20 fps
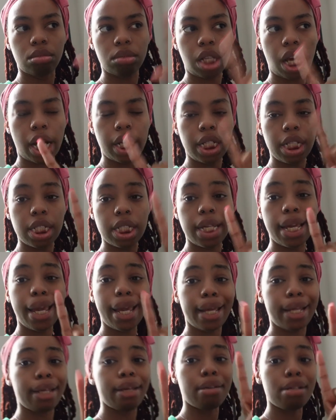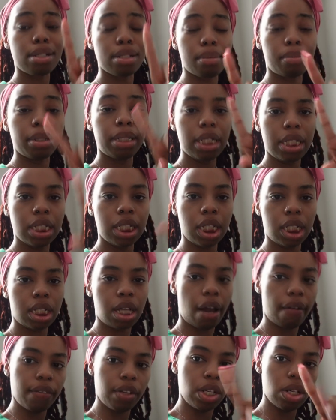I need to edit some of these
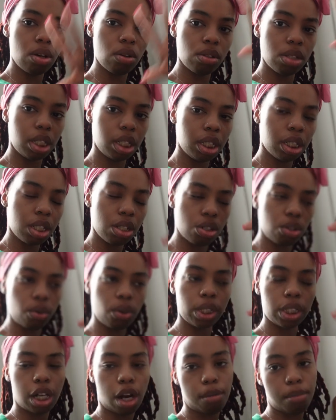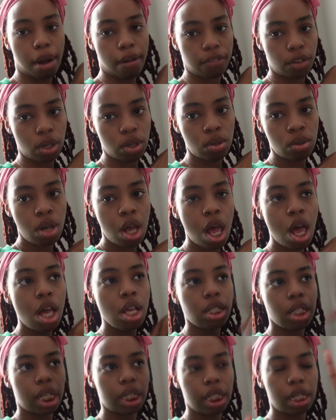TikTok videos to get the storage off my phone,
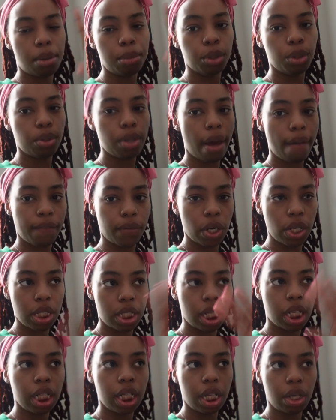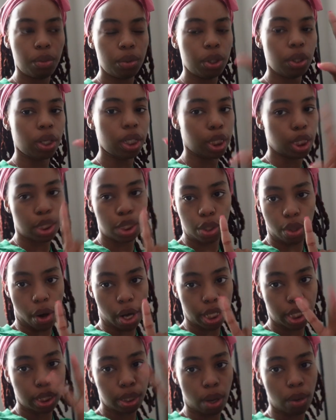so I think I'm gonna do that first and then we're gonna get
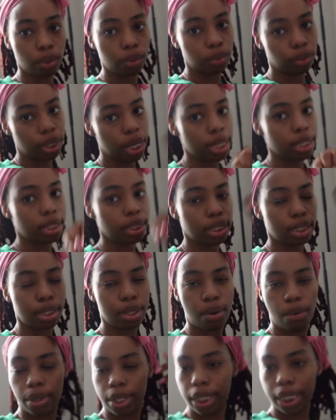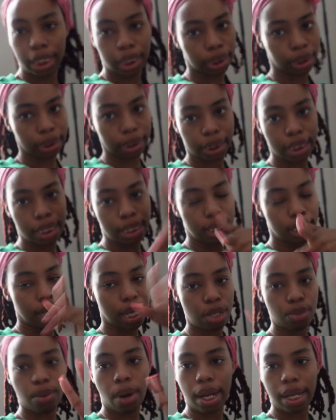started. So let's go in the kitchen because
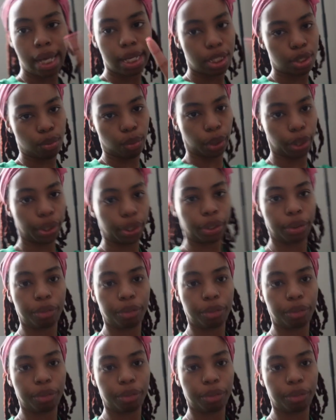that's where I like to work.